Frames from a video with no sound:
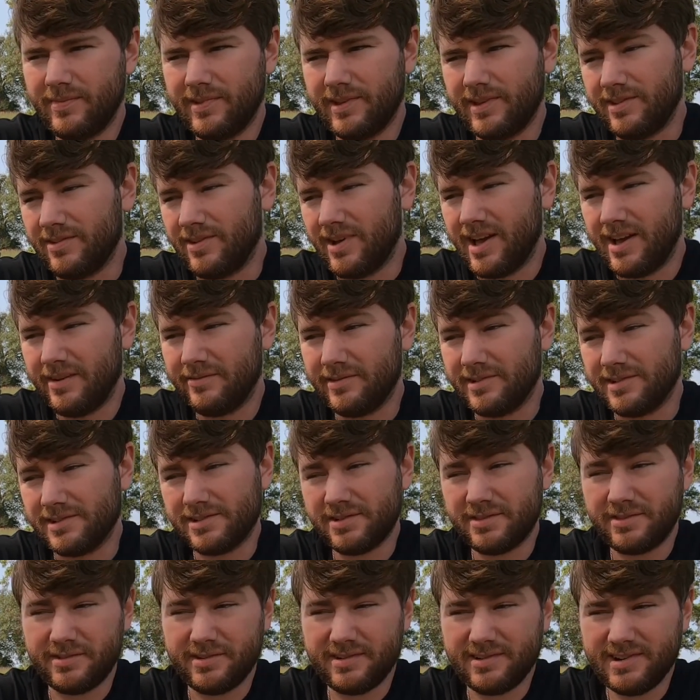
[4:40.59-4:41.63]

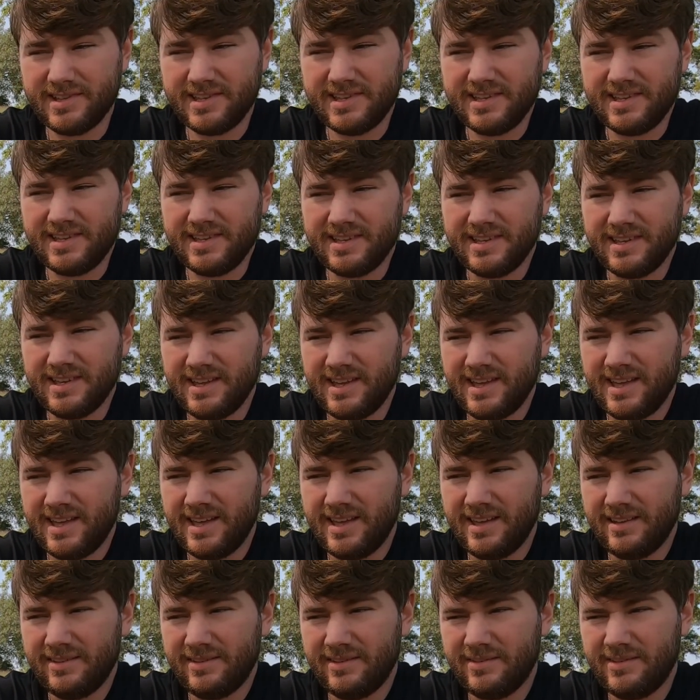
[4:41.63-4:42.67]
average
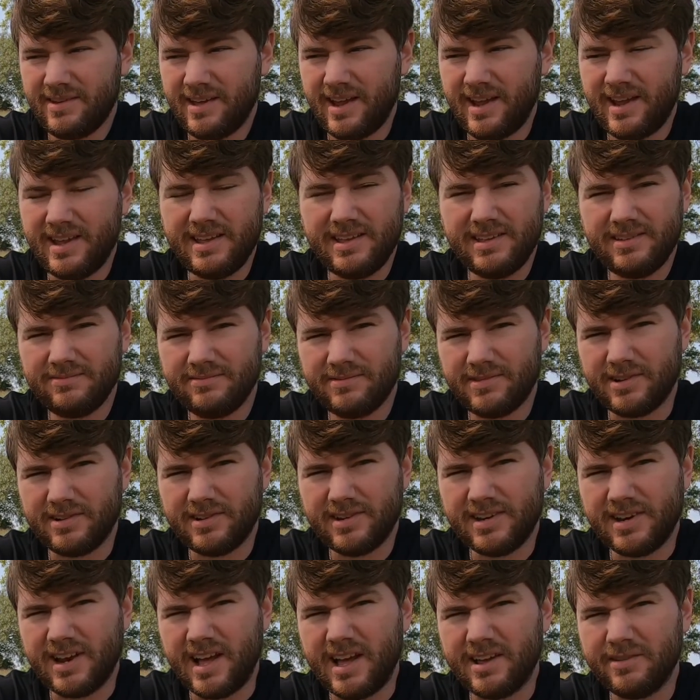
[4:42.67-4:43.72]
38,
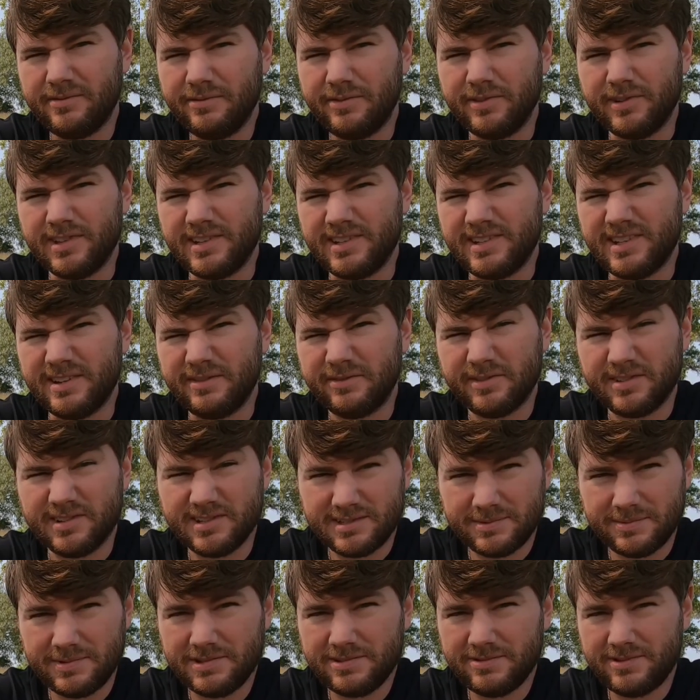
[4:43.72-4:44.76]
39 foot
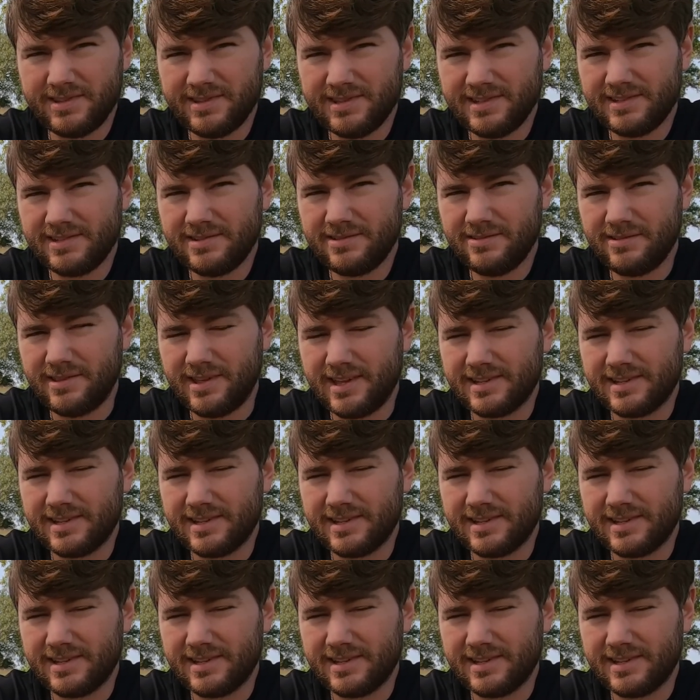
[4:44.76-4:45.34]
difference between the two.